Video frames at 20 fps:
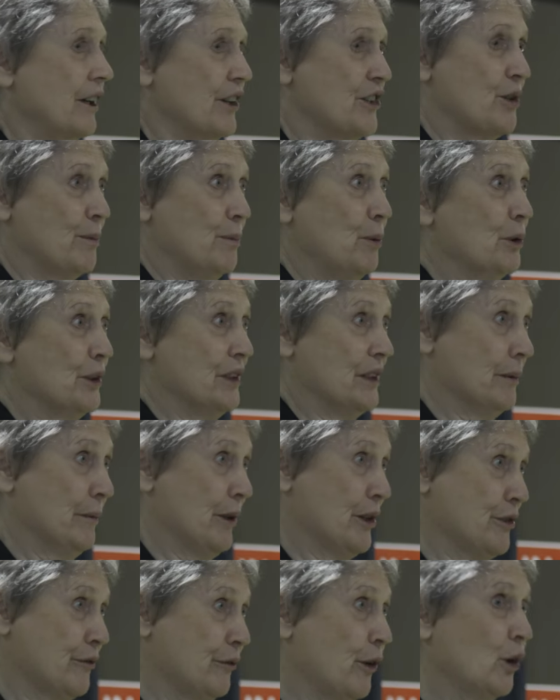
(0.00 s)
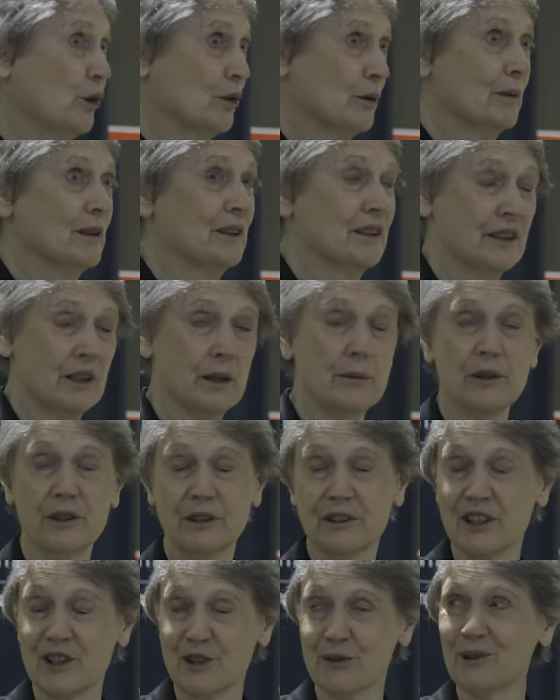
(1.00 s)
supporting the most vulnerable in the
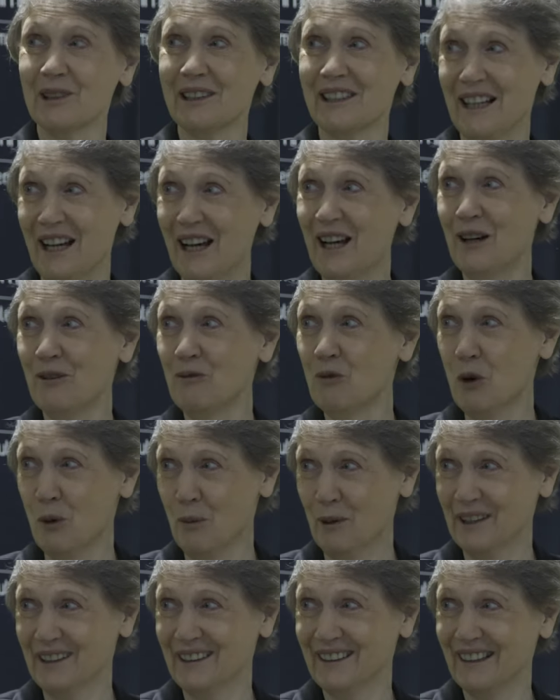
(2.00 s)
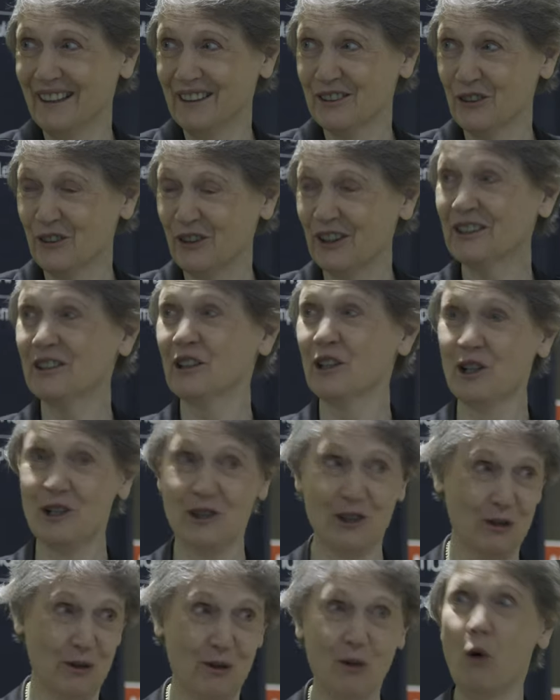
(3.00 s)
community, is really heartwarming. And to think that
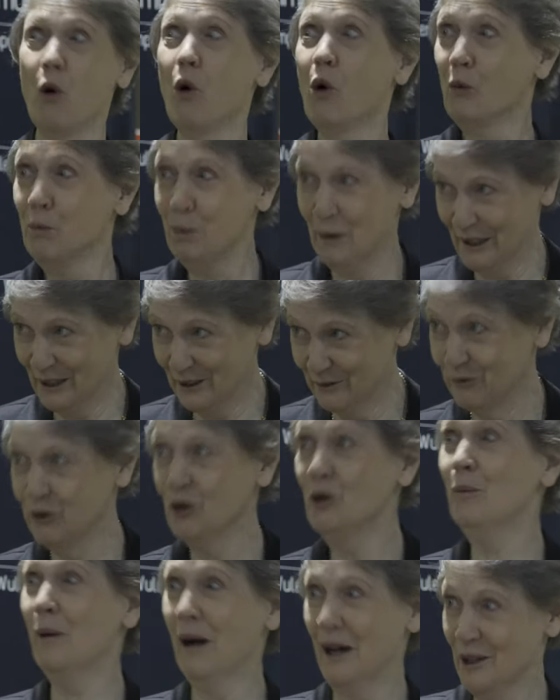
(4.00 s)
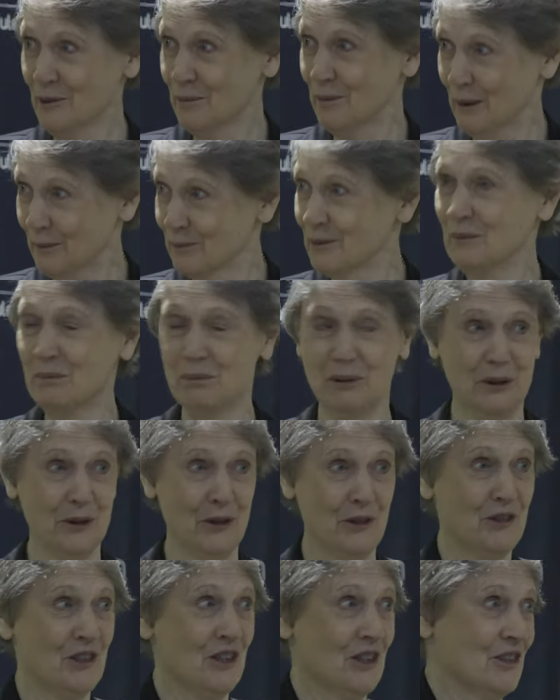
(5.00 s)
it's all paid for by the public
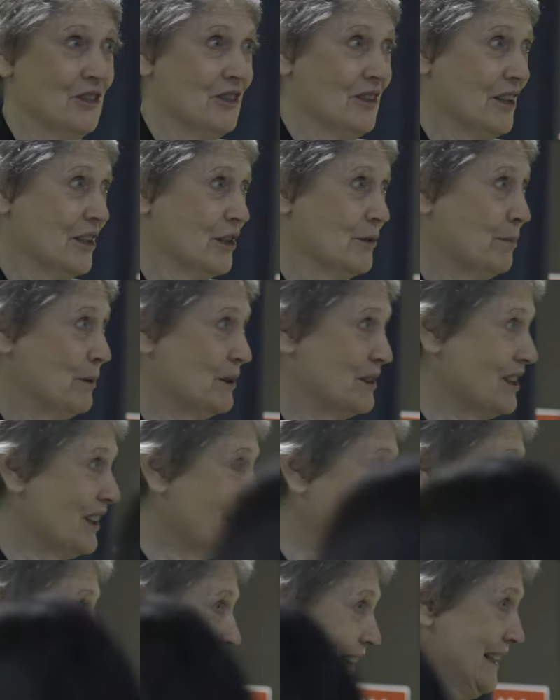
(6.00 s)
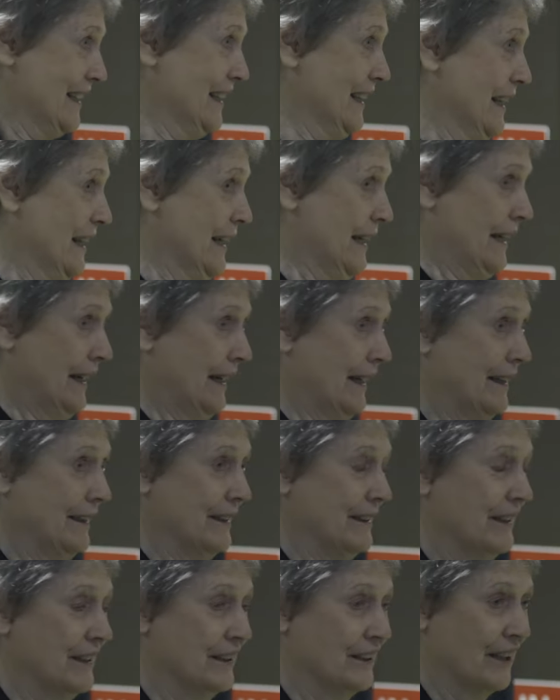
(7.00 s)
purse is particularly
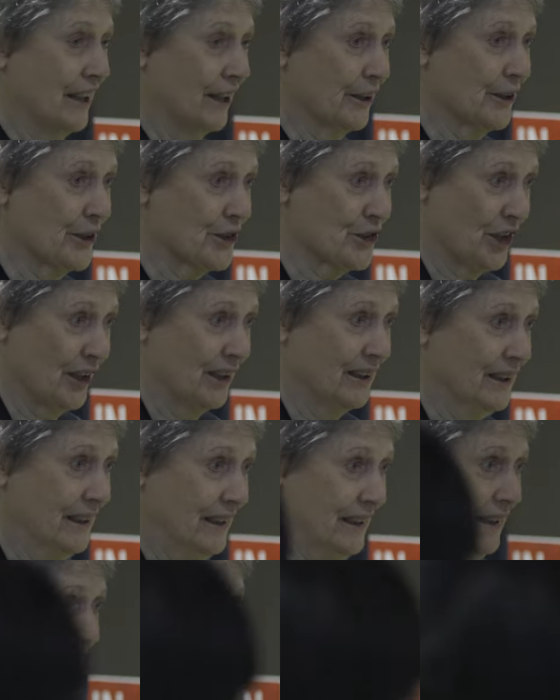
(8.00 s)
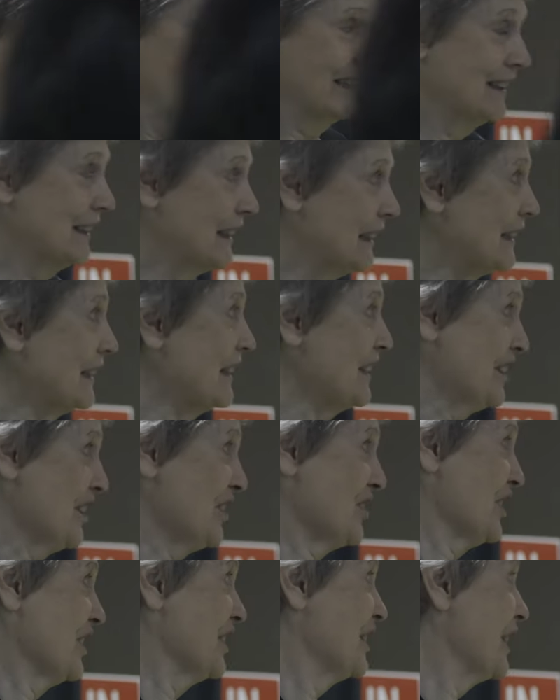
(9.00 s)
encouraging. And clearly
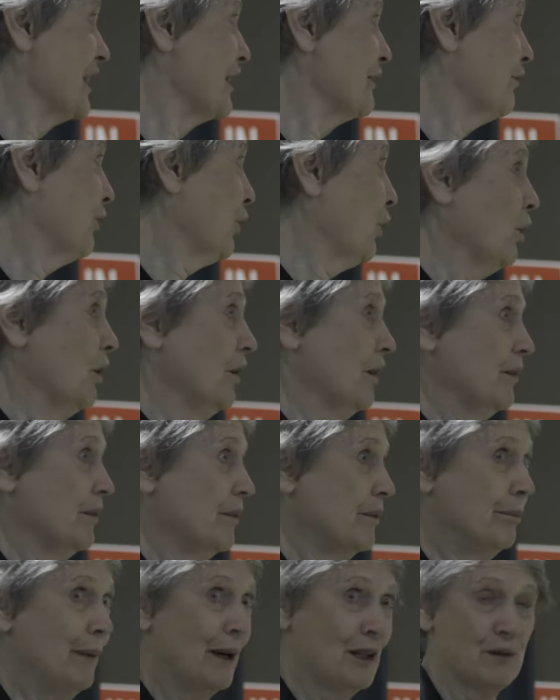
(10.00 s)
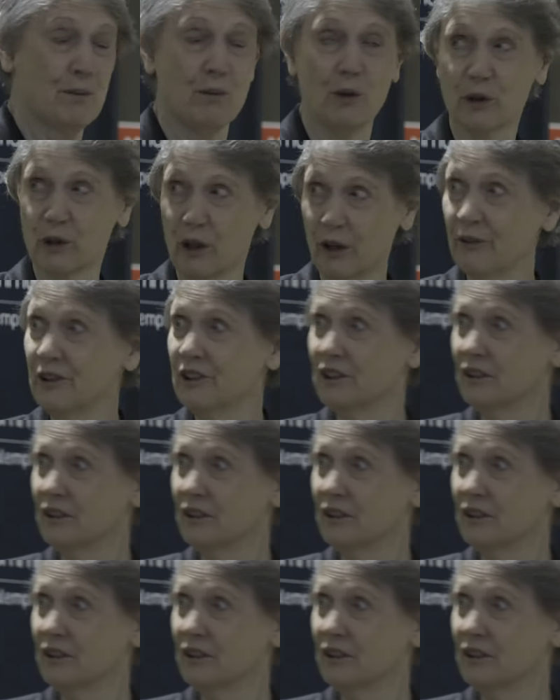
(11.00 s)
there's a need for much more of